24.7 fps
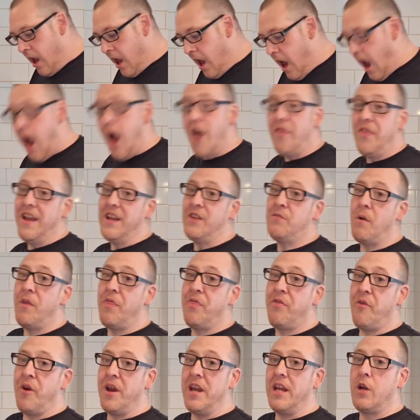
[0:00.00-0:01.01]
Uh, these were
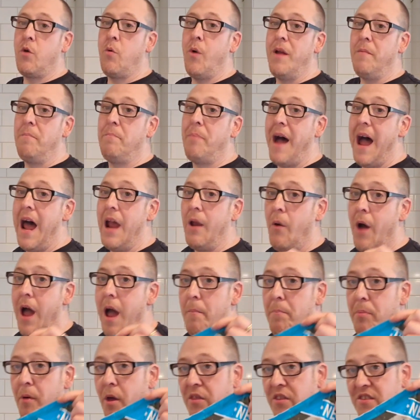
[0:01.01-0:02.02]
three quid by the
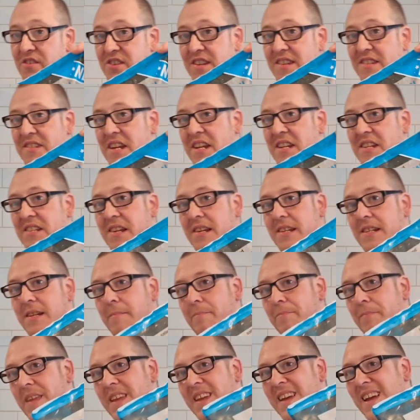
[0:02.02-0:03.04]
way, brothers and sisters.
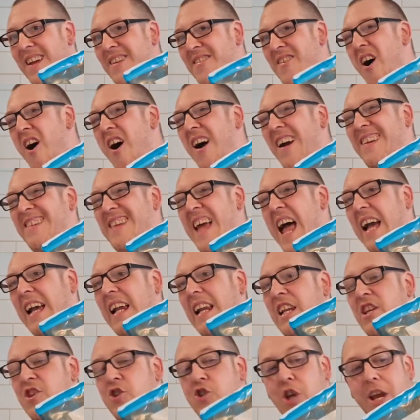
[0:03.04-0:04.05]
Not
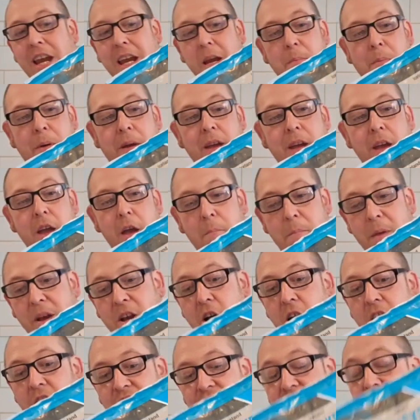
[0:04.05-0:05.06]
exactly cheap,
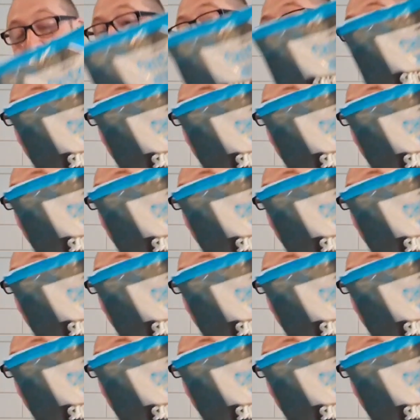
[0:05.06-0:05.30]
because